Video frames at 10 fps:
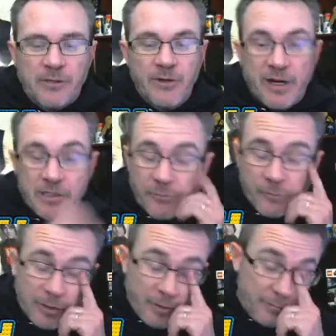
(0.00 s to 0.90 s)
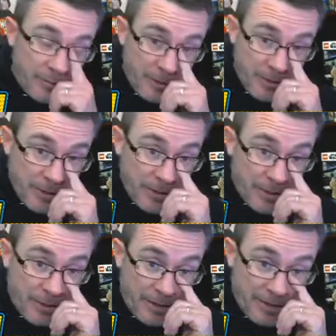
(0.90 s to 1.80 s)
strategy for him
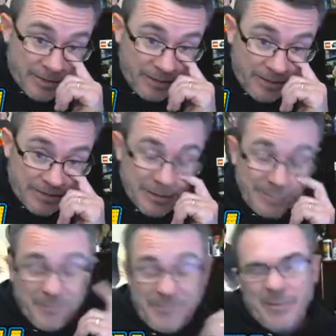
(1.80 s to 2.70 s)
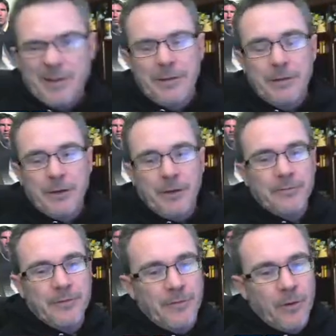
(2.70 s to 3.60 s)
because uh, it lets him, you know,
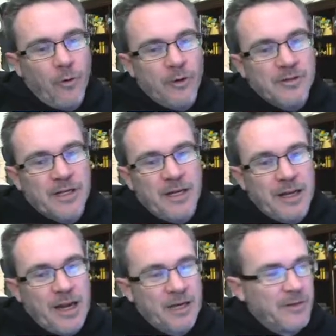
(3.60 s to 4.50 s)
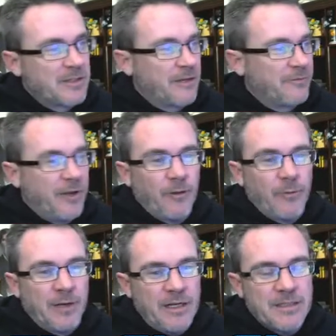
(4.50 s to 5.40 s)
if he hoards, then he can activate stuff later
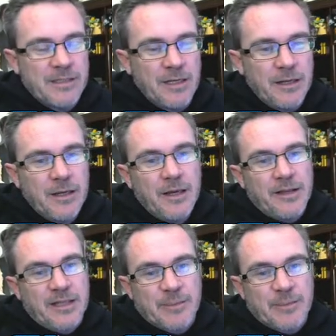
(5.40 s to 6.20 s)
when he needs it. That's